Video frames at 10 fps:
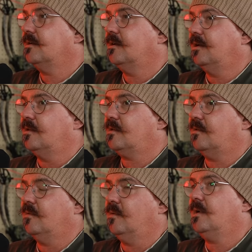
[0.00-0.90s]
And
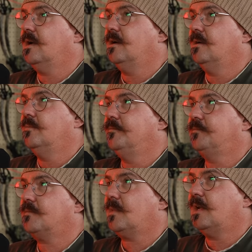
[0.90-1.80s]
so, um,
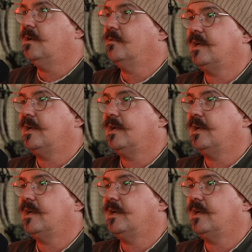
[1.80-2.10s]
you know,